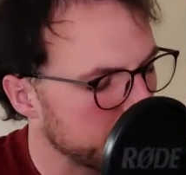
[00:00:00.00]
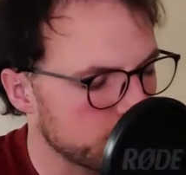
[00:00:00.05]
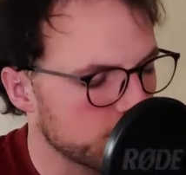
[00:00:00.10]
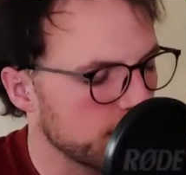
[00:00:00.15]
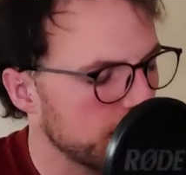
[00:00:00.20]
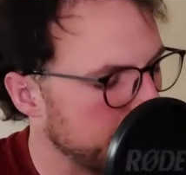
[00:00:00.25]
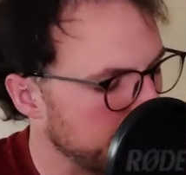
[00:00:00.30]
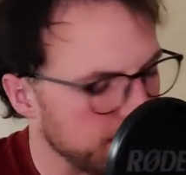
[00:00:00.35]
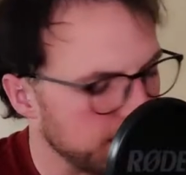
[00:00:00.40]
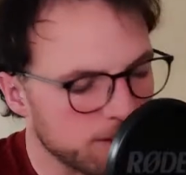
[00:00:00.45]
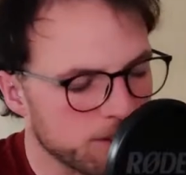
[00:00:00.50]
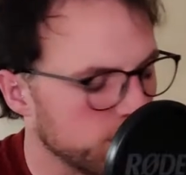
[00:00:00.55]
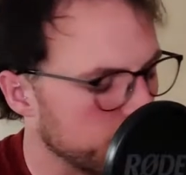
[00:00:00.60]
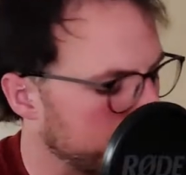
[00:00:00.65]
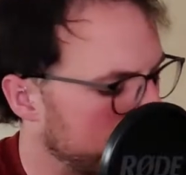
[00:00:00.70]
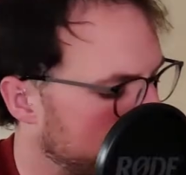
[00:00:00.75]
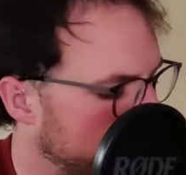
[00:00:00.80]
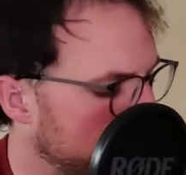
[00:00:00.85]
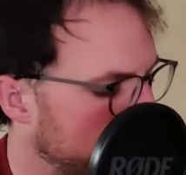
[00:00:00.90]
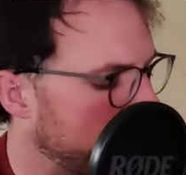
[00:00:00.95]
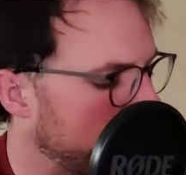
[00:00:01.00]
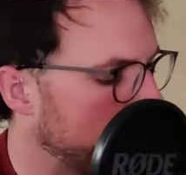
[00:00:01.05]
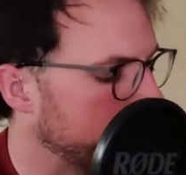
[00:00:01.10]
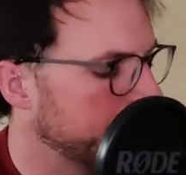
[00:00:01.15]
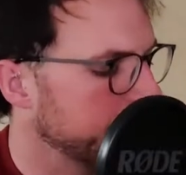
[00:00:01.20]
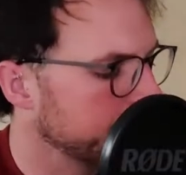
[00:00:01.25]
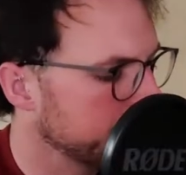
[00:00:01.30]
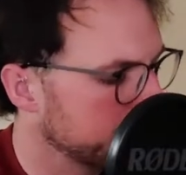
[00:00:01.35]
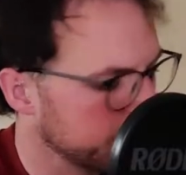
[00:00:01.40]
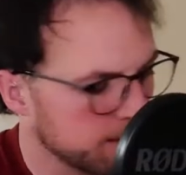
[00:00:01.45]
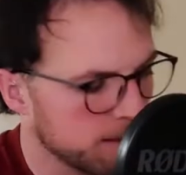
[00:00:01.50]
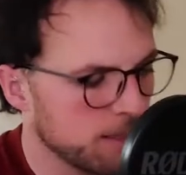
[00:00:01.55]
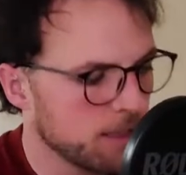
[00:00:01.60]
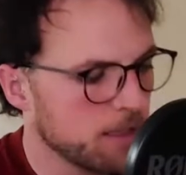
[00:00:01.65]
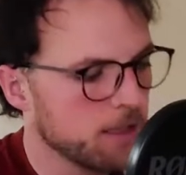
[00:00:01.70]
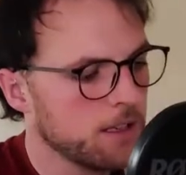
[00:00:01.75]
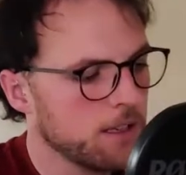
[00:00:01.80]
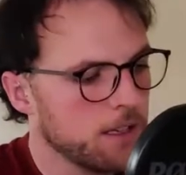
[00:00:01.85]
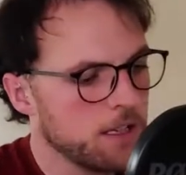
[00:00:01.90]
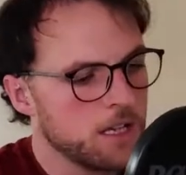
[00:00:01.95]
shadow behind.
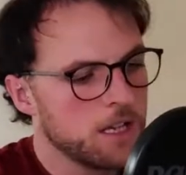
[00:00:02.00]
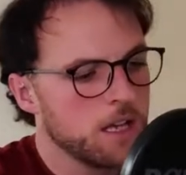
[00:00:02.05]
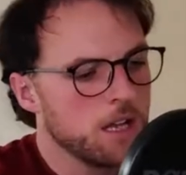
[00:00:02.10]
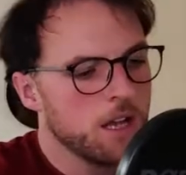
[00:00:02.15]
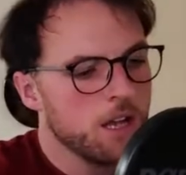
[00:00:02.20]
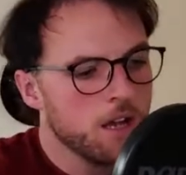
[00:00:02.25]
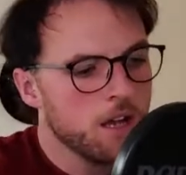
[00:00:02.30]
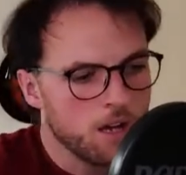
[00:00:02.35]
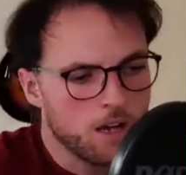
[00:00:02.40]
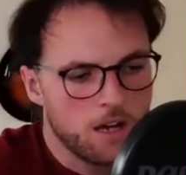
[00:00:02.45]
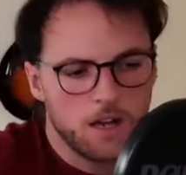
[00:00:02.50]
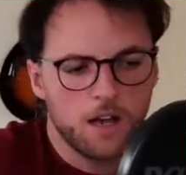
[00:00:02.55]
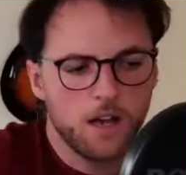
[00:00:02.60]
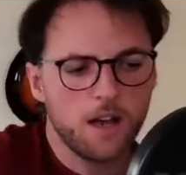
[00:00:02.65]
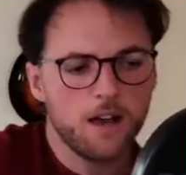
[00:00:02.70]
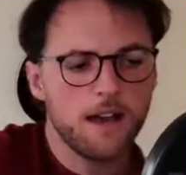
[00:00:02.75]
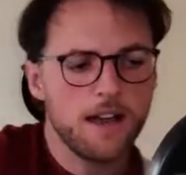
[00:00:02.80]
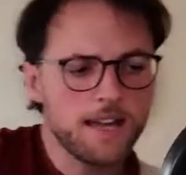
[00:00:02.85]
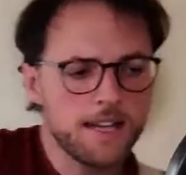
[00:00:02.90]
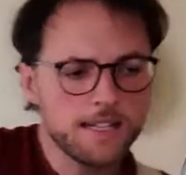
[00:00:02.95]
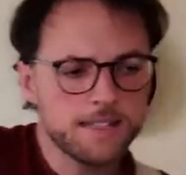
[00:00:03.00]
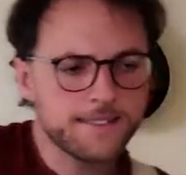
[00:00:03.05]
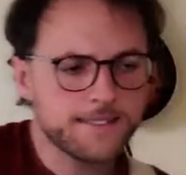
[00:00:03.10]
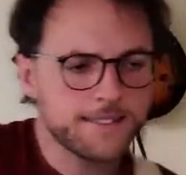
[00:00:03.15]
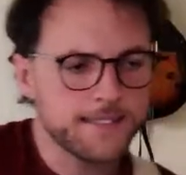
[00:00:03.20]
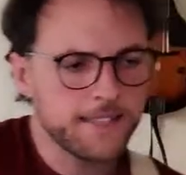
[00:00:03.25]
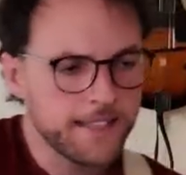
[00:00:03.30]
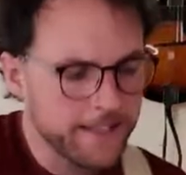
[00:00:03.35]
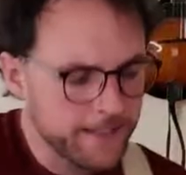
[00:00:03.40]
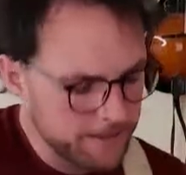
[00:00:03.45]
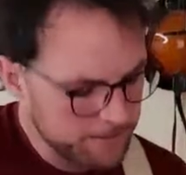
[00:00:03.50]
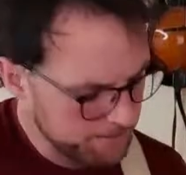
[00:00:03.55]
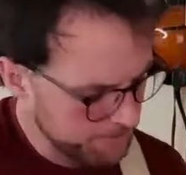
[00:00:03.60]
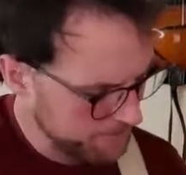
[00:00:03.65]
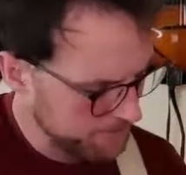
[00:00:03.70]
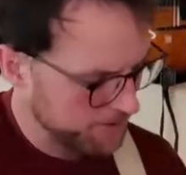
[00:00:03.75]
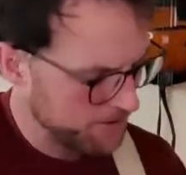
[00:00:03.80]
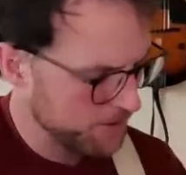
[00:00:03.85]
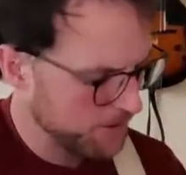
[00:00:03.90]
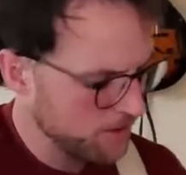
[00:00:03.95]
Oh, and it seems
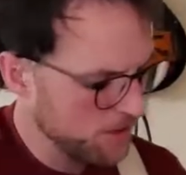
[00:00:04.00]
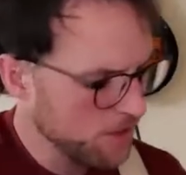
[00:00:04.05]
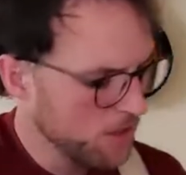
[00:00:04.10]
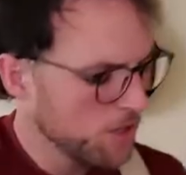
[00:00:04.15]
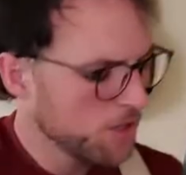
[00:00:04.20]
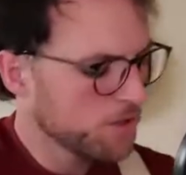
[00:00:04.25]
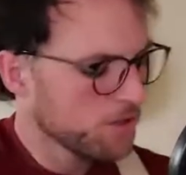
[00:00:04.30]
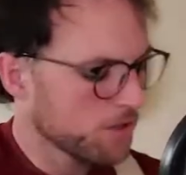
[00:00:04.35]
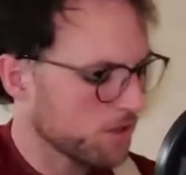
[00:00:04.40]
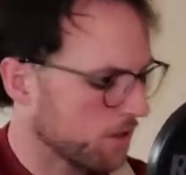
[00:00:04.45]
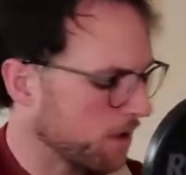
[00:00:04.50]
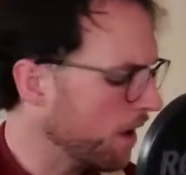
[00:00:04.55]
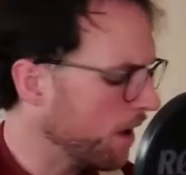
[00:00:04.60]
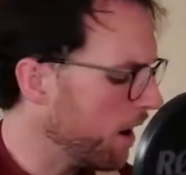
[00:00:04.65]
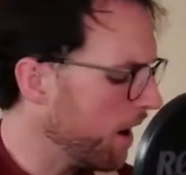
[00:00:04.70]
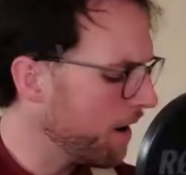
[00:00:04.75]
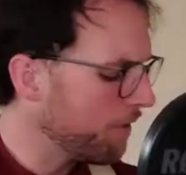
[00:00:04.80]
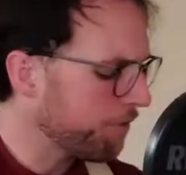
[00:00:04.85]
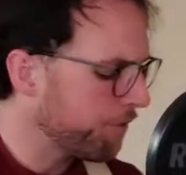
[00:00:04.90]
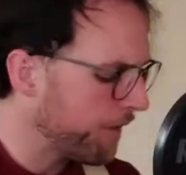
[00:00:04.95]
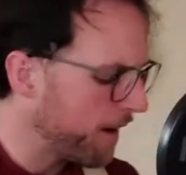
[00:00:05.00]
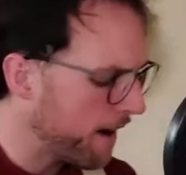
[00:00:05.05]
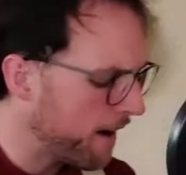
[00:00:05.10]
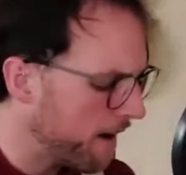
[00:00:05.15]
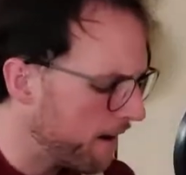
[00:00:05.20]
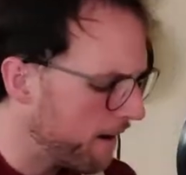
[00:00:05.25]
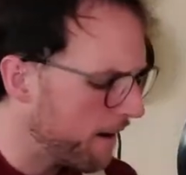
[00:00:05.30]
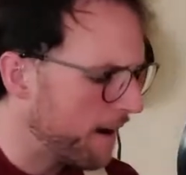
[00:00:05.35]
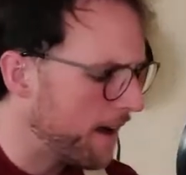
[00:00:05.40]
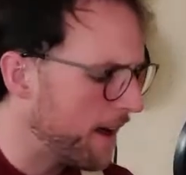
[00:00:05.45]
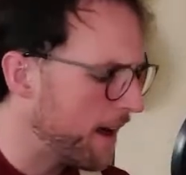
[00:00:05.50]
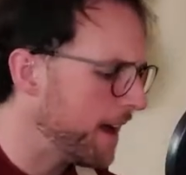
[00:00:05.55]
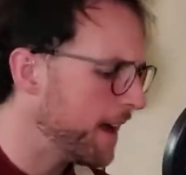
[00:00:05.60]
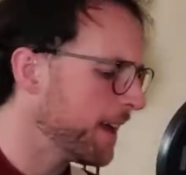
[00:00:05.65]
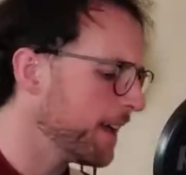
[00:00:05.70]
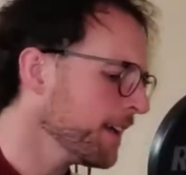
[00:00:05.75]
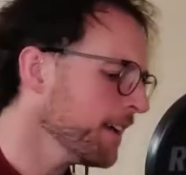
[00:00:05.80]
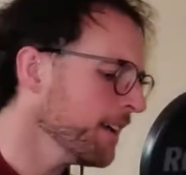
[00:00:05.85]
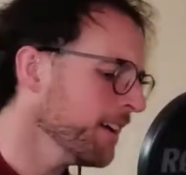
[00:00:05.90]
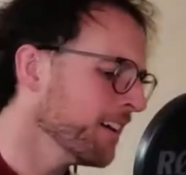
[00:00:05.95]
so far
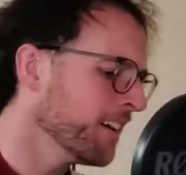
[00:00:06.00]
away,